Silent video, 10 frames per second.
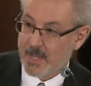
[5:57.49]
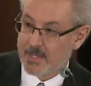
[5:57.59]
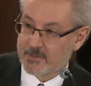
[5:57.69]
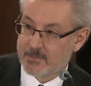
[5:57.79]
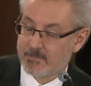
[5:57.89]

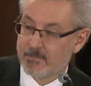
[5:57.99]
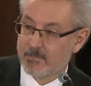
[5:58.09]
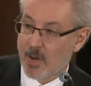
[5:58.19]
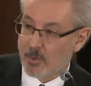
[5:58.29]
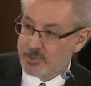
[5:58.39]
It's
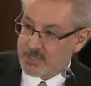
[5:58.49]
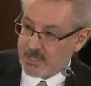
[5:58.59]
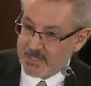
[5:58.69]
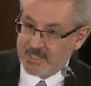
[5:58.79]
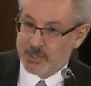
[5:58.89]

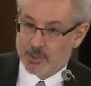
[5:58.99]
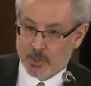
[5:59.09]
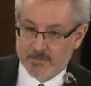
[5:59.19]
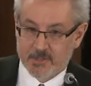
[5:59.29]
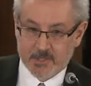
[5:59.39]
mostly
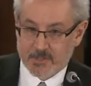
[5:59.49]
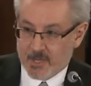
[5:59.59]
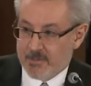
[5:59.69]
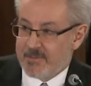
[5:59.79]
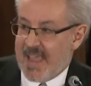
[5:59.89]
services
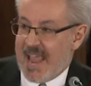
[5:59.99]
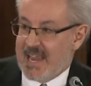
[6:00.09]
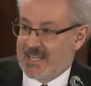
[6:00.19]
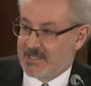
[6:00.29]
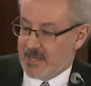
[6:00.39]
of
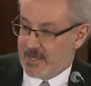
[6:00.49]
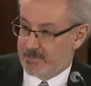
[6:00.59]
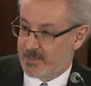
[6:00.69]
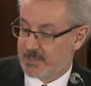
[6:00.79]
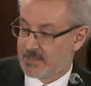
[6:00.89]
any type.